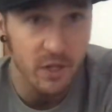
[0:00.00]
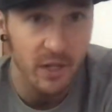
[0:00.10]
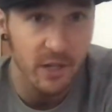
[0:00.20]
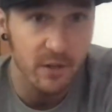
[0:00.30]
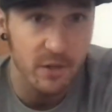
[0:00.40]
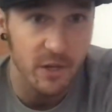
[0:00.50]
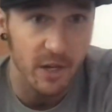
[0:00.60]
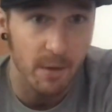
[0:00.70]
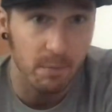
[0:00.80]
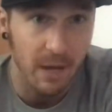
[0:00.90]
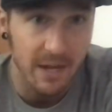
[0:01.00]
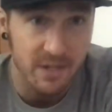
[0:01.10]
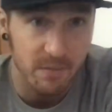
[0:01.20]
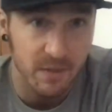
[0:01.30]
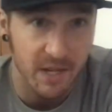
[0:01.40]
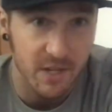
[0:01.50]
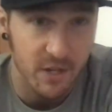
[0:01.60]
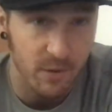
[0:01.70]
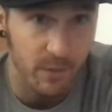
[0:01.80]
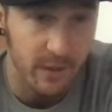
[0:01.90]
you're going to do is you're going to apply some
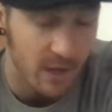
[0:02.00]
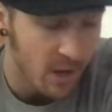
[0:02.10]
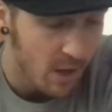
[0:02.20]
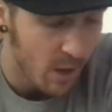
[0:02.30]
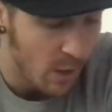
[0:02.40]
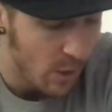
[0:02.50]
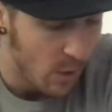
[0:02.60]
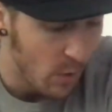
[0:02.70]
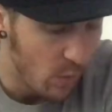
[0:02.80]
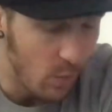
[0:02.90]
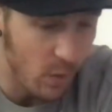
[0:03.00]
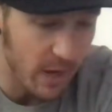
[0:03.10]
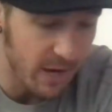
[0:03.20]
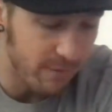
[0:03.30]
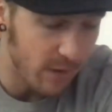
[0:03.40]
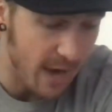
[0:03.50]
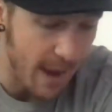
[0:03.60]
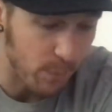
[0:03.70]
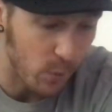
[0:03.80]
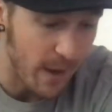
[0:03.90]
tension with whatever
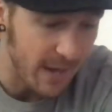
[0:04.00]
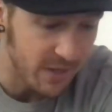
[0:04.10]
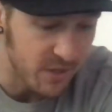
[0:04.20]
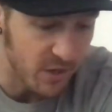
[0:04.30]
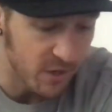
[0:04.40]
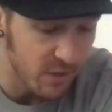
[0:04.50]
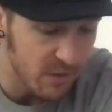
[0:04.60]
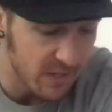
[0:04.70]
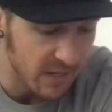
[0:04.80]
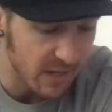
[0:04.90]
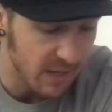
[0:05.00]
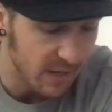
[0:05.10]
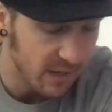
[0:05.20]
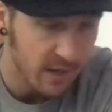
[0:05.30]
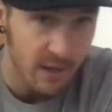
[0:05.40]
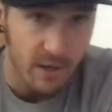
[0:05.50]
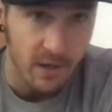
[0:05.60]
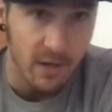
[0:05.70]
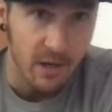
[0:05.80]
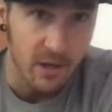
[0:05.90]
apparatus you're using.
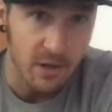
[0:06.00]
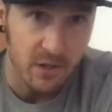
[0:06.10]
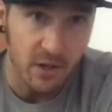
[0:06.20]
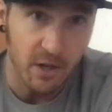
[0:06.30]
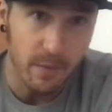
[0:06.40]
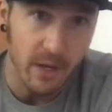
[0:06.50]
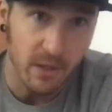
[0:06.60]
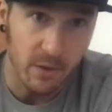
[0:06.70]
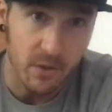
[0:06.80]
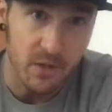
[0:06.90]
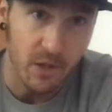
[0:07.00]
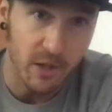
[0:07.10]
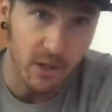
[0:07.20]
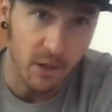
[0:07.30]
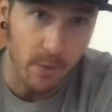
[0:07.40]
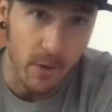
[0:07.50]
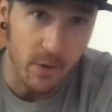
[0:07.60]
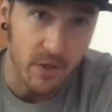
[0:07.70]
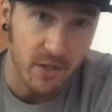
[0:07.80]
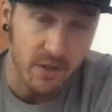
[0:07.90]
And you start to make little circular
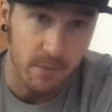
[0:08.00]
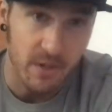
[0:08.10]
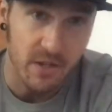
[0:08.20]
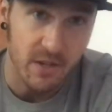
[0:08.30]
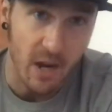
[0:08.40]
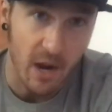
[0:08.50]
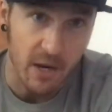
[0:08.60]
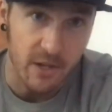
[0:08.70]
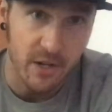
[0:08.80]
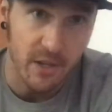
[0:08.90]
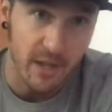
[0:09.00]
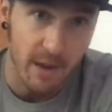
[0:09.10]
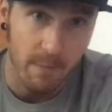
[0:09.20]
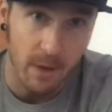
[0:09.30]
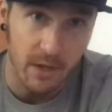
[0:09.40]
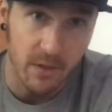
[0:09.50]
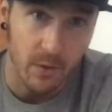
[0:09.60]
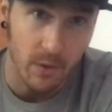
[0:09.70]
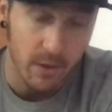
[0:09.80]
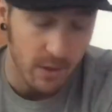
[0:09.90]
motions and massage that muscle.